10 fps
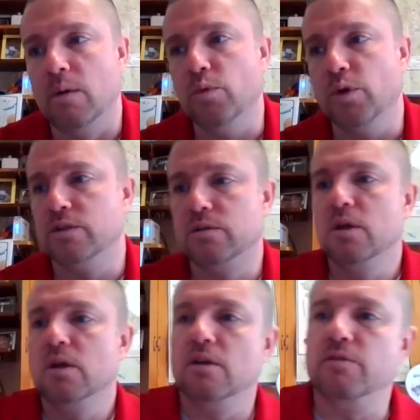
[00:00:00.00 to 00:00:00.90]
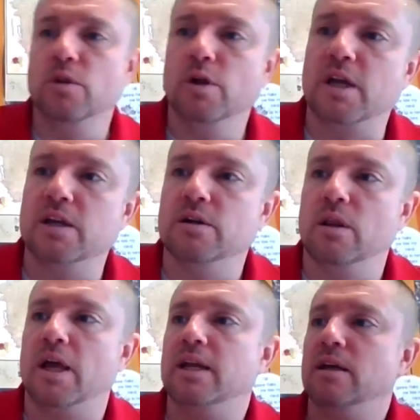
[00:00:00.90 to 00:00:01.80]
which if you look at your
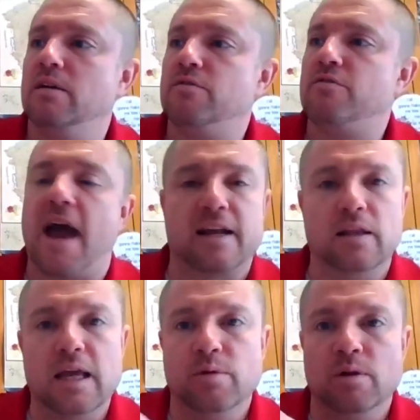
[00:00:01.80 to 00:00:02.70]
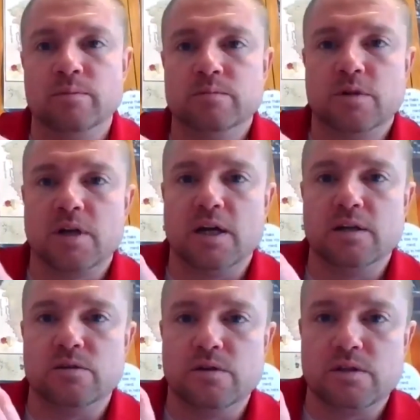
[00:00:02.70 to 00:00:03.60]
lighting fact label, okay,
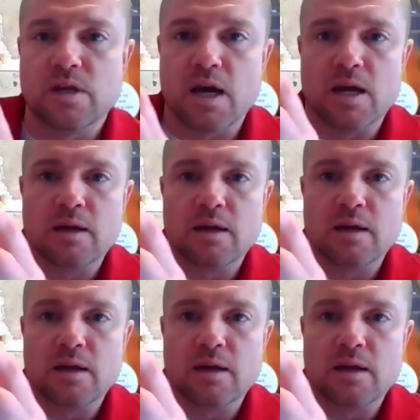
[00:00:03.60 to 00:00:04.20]
so this guy